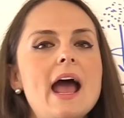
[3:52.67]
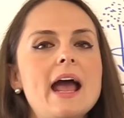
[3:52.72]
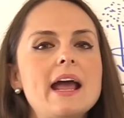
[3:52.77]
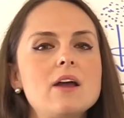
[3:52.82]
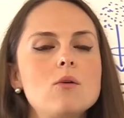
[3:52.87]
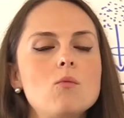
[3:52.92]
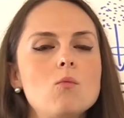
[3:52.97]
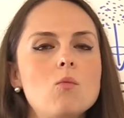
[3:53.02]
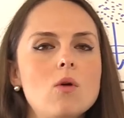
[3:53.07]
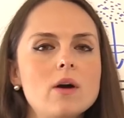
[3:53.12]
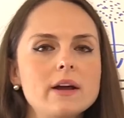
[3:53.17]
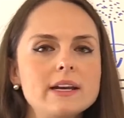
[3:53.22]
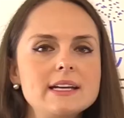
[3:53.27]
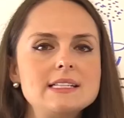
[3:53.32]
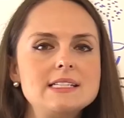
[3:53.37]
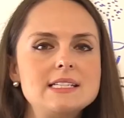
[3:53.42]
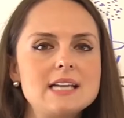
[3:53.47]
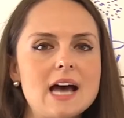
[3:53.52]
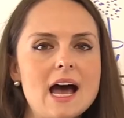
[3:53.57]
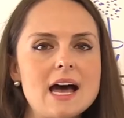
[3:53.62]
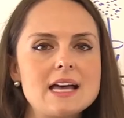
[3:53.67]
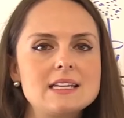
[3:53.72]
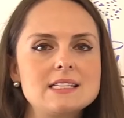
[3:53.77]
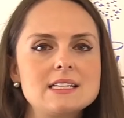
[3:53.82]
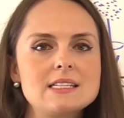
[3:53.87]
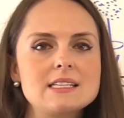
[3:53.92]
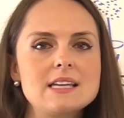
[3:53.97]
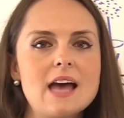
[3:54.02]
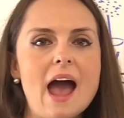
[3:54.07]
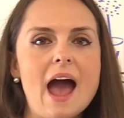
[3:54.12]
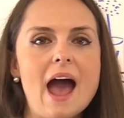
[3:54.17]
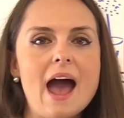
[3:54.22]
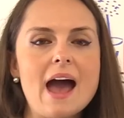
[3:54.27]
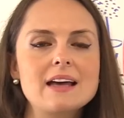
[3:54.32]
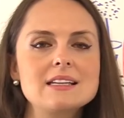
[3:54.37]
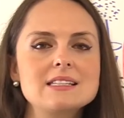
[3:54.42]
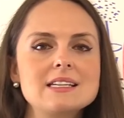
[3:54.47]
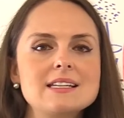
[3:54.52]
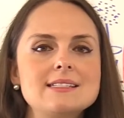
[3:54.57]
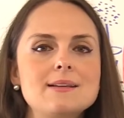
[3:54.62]
And what it does is it
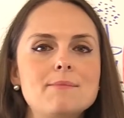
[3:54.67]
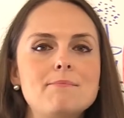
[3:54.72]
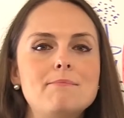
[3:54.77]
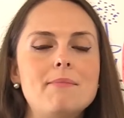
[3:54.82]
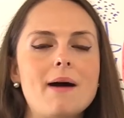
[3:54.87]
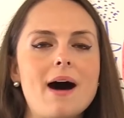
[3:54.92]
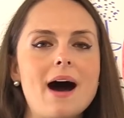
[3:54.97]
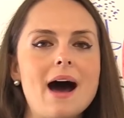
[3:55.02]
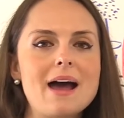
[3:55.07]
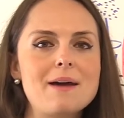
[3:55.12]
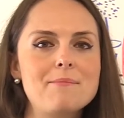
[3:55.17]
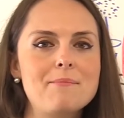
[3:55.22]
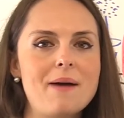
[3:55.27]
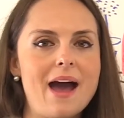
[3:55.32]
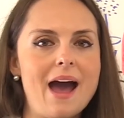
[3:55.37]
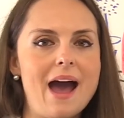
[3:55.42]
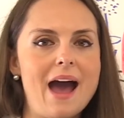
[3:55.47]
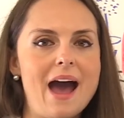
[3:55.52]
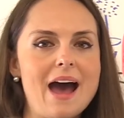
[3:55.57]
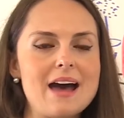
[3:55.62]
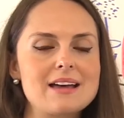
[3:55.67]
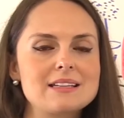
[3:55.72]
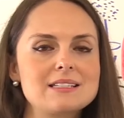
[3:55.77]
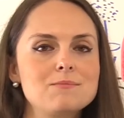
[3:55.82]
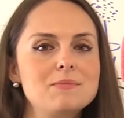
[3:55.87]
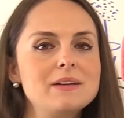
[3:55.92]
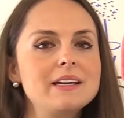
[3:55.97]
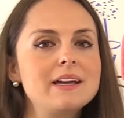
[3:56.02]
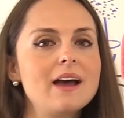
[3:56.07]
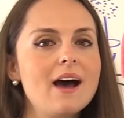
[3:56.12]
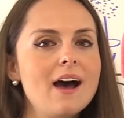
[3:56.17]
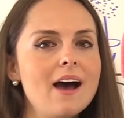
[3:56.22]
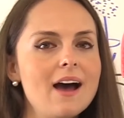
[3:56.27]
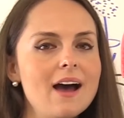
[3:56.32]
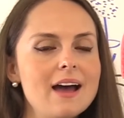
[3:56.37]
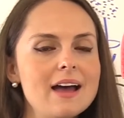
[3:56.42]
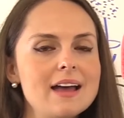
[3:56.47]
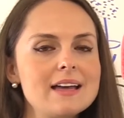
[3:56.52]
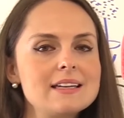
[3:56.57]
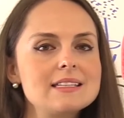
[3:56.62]
acts as a bypass,
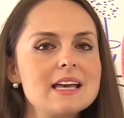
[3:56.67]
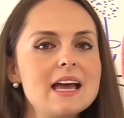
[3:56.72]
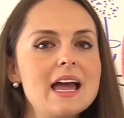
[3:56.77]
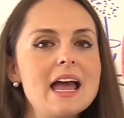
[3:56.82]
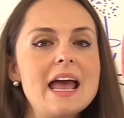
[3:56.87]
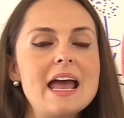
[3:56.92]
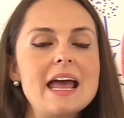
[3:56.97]
because